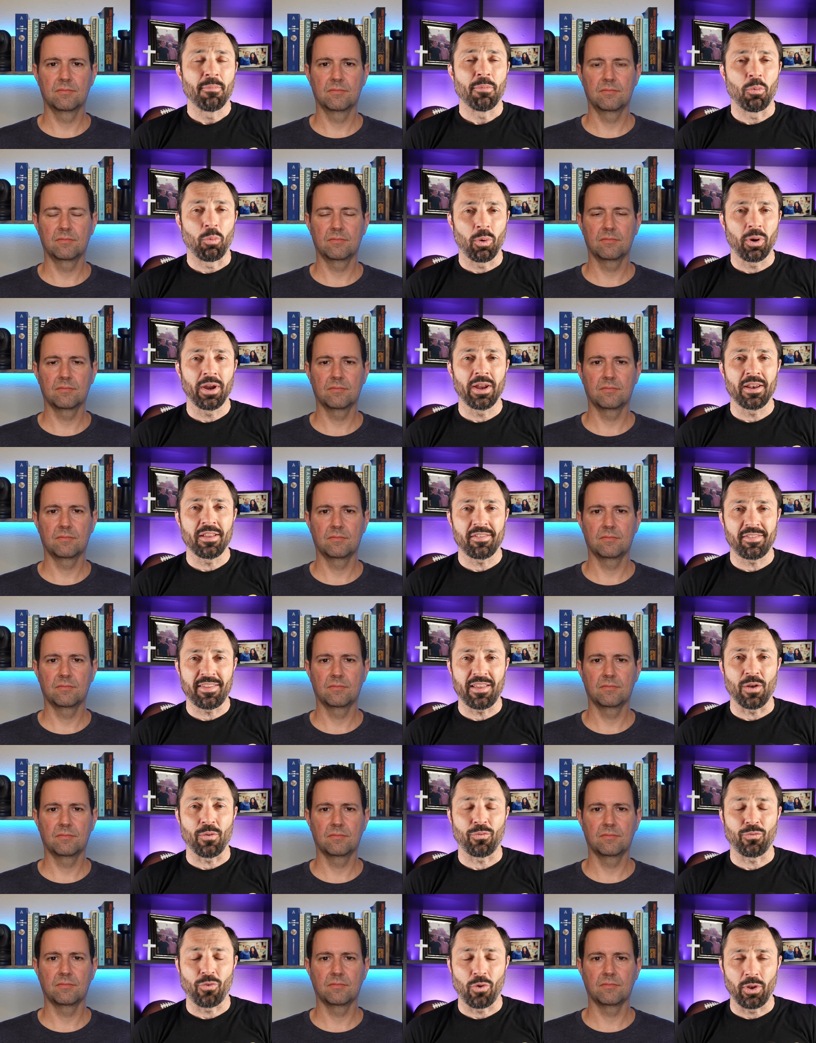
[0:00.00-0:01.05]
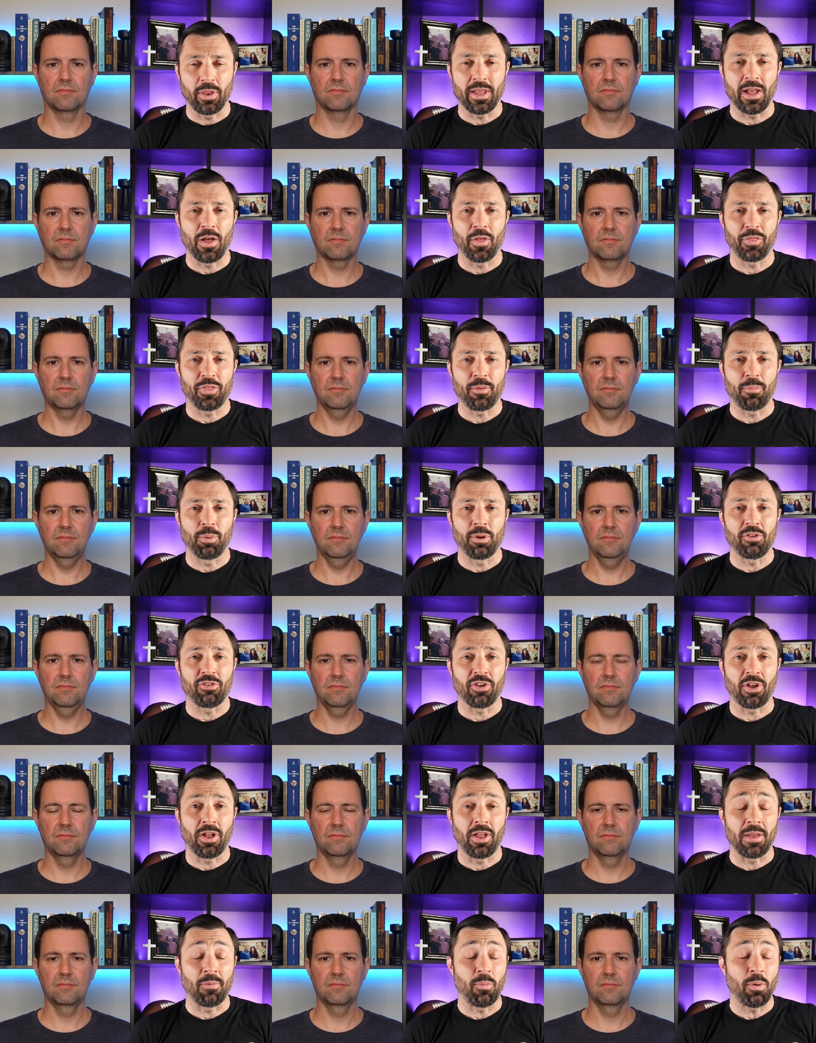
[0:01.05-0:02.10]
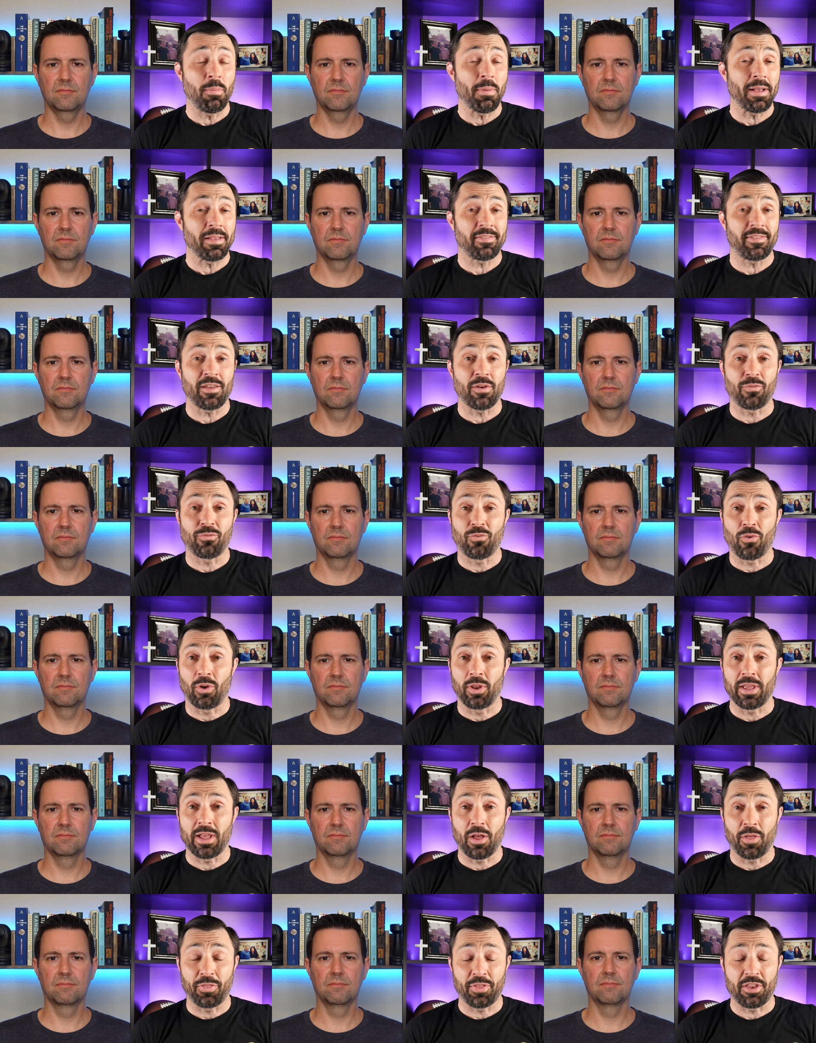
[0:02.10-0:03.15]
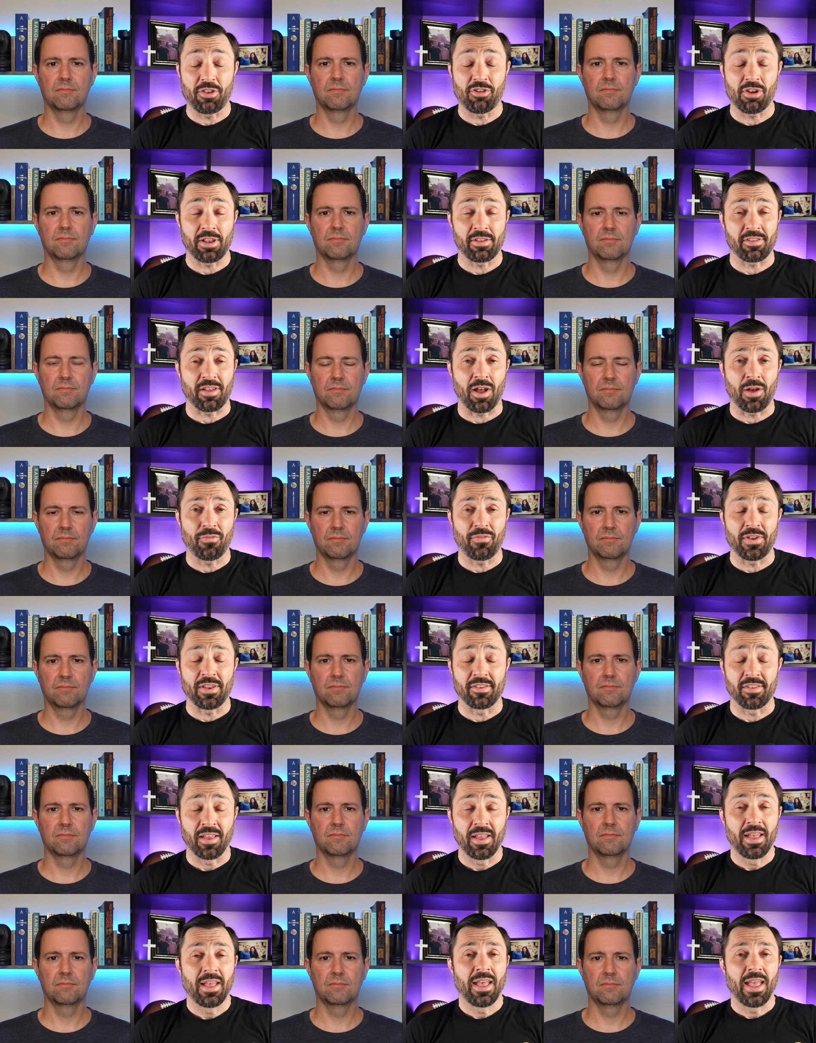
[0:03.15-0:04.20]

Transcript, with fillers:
Speaker 1: But we're going to see a fully healthy Breece Hall, and we might see a fully healthy Jets offense.